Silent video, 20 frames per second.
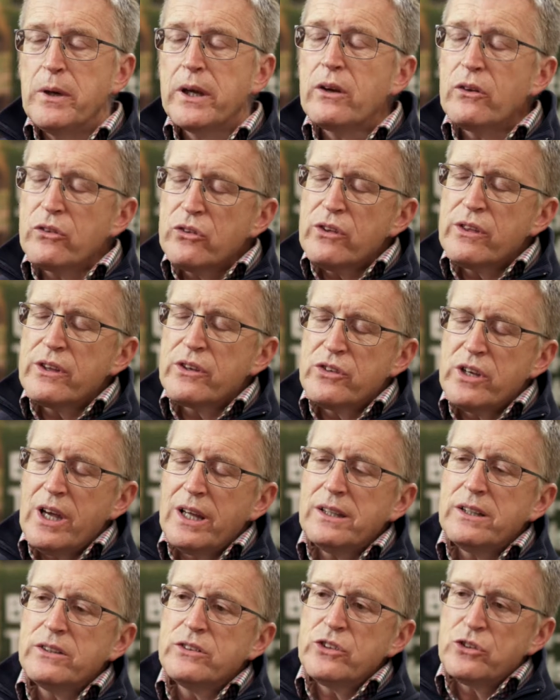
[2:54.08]
Because of the
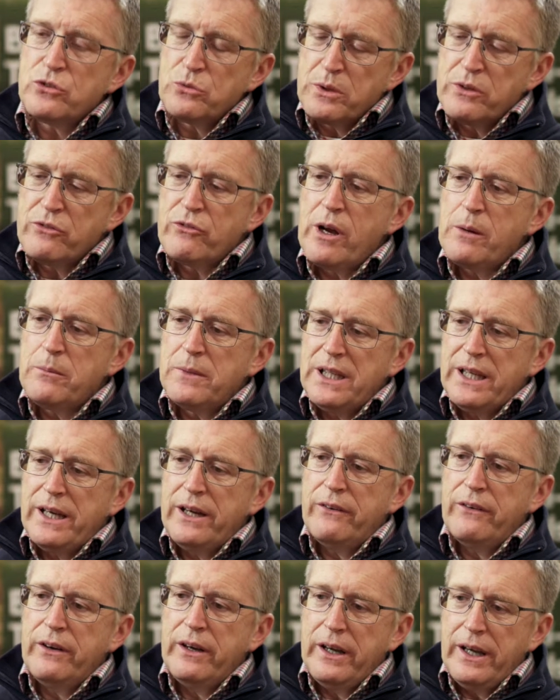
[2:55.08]
challenges with
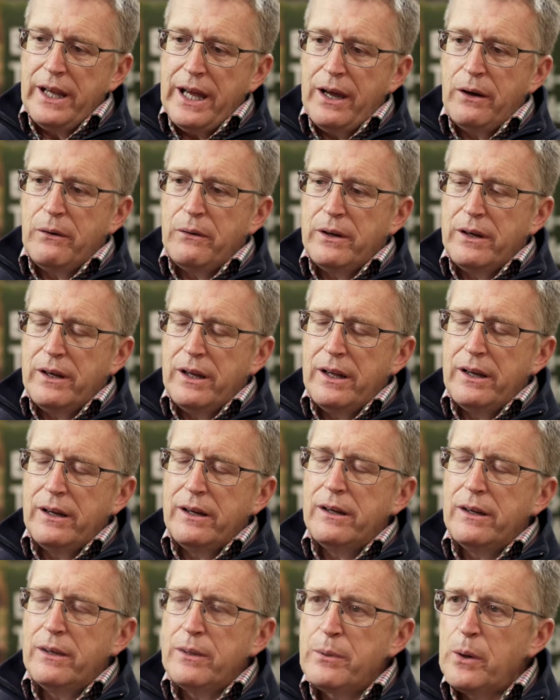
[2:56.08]
Ramularia now
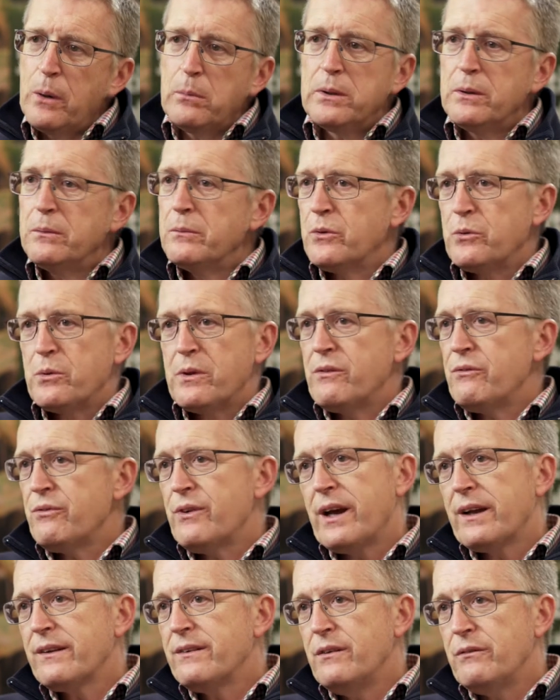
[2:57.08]
and problems with
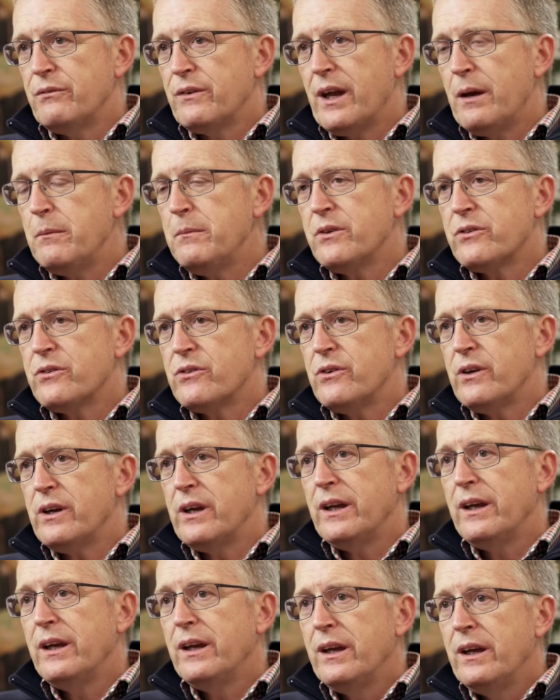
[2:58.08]
effective
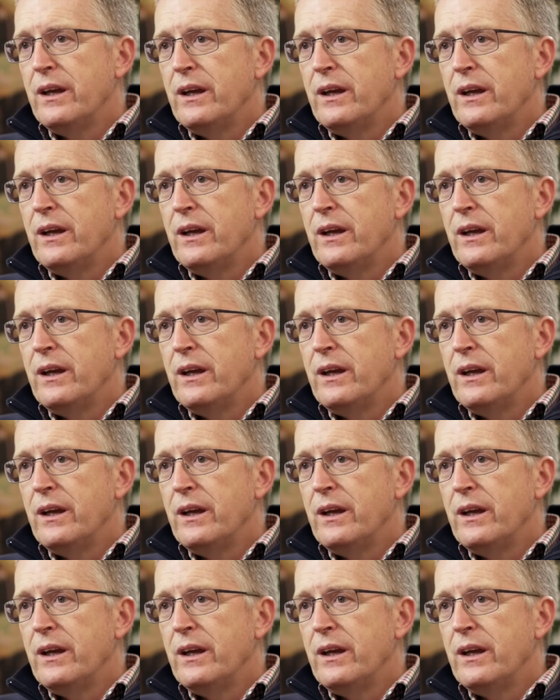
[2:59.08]
chemistry,